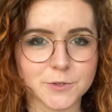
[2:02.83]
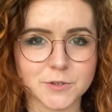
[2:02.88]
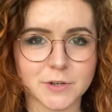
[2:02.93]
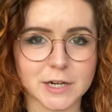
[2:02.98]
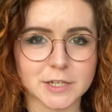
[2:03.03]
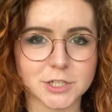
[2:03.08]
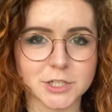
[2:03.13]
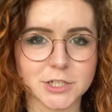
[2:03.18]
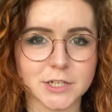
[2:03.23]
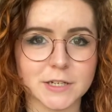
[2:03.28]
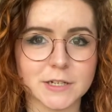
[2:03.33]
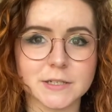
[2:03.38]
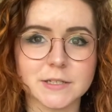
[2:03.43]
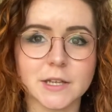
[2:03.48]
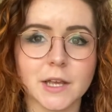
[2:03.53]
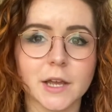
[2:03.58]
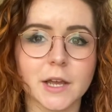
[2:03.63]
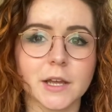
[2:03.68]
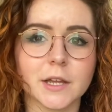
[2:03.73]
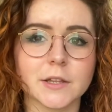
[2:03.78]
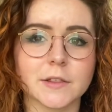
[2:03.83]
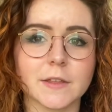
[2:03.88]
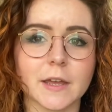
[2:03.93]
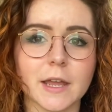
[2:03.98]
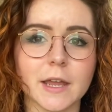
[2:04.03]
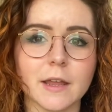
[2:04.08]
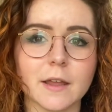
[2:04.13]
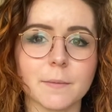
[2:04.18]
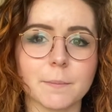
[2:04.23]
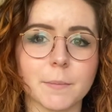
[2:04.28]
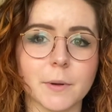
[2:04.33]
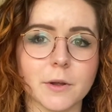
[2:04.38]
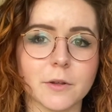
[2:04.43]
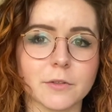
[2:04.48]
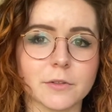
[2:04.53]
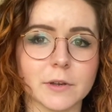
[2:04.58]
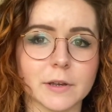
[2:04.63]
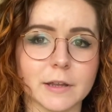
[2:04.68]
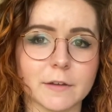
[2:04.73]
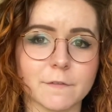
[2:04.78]
strategies. They
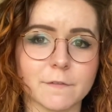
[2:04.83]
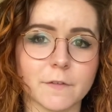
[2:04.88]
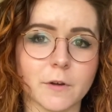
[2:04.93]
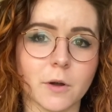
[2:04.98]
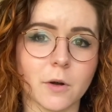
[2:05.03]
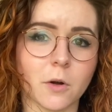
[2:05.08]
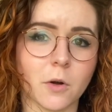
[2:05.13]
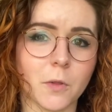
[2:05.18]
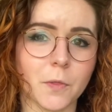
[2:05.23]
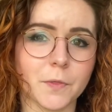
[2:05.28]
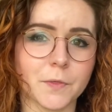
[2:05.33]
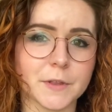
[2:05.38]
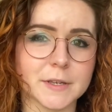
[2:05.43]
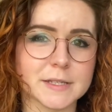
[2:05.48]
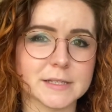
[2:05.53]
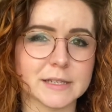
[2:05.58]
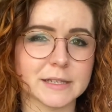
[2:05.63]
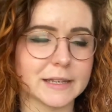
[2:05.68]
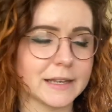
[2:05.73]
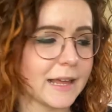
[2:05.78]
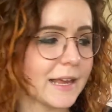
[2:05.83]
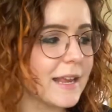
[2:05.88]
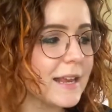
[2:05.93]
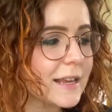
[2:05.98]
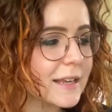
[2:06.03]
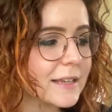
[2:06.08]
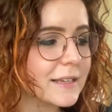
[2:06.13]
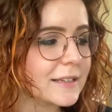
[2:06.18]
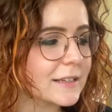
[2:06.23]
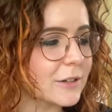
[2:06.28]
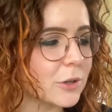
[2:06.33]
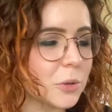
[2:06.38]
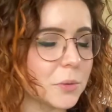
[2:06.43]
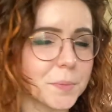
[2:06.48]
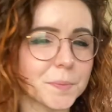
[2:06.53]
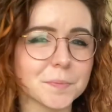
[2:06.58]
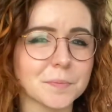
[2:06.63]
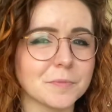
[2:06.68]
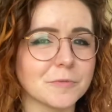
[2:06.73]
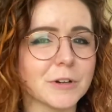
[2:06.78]
both live on this lake
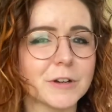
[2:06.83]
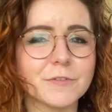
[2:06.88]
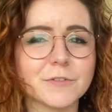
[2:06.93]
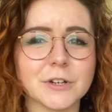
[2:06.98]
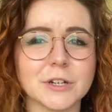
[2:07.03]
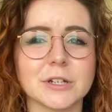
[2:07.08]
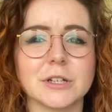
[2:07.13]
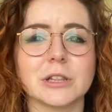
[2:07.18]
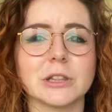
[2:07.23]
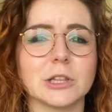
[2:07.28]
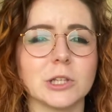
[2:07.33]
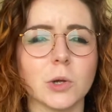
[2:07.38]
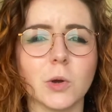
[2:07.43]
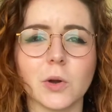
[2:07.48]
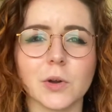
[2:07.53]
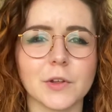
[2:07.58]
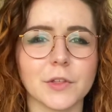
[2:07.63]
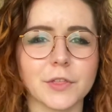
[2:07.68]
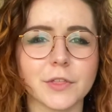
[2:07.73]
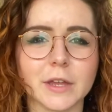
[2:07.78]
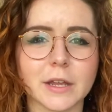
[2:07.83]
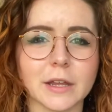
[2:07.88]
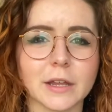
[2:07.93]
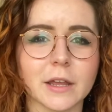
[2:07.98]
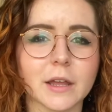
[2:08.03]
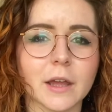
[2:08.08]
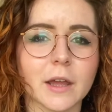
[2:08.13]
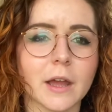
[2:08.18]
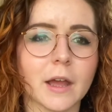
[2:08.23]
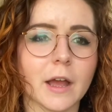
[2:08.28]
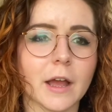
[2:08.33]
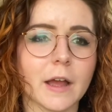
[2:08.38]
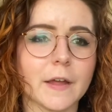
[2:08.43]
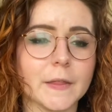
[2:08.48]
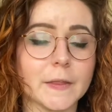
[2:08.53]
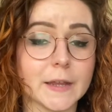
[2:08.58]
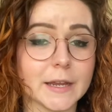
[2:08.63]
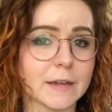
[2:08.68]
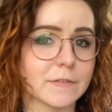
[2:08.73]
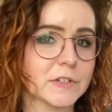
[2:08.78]
or river lock thing,
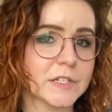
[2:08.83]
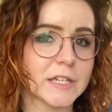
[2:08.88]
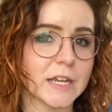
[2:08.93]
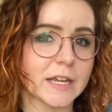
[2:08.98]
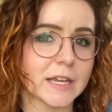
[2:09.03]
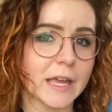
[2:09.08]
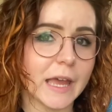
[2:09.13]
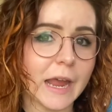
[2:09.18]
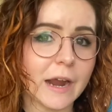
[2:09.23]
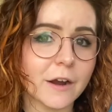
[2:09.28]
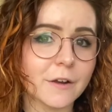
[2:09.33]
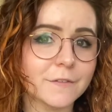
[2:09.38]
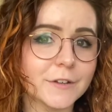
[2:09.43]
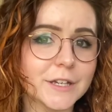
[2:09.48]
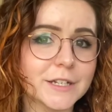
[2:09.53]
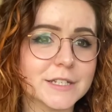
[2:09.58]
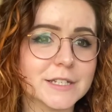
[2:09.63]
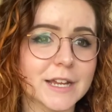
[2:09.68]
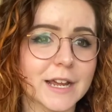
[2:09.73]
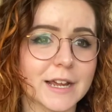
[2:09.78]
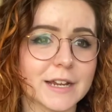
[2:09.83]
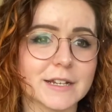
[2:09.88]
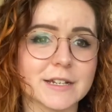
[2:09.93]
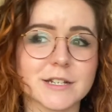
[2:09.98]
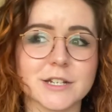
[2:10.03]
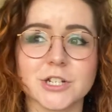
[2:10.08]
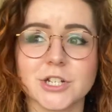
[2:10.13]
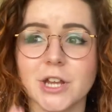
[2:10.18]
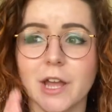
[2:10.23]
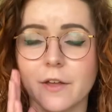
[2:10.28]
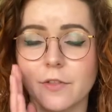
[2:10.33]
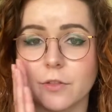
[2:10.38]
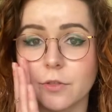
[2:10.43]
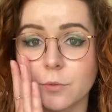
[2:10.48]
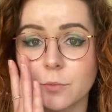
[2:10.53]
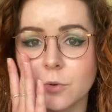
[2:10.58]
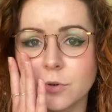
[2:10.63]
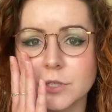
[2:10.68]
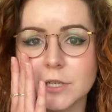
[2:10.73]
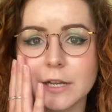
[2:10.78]
and they have to take care of it and check that
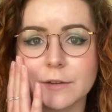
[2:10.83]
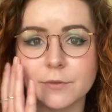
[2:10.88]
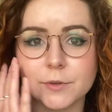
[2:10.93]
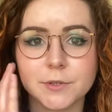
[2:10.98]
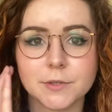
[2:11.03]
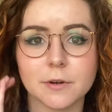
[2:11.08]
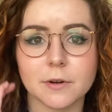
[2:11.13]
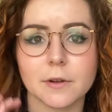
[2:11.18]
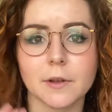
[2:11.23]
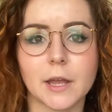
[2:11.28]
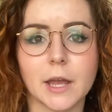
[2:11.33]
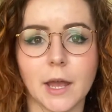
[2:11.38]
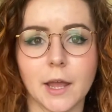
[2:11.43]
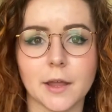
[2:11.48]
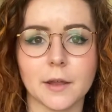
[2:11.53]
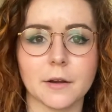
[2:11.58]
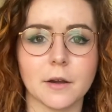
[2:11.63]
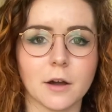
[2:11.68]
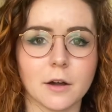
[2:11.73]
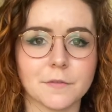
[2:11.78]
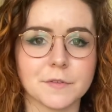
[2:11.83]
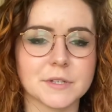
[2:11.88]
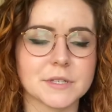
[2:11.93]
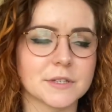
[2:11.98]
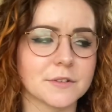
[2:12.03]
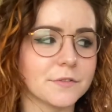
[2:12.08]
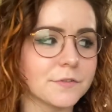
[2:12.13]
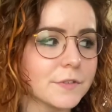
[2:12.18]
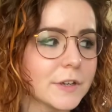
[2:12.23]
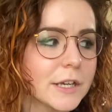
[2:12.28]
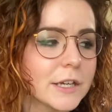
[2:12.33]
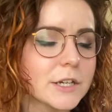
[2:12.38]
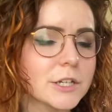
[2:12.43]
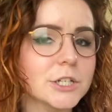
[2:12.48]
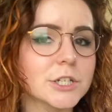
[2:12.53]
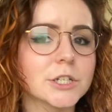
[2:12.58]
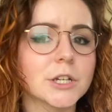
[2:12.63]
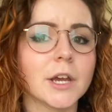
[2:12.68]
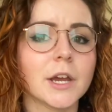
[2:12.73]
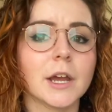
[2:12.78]
the water levels are okay and harvest the
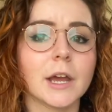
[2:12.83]
fish.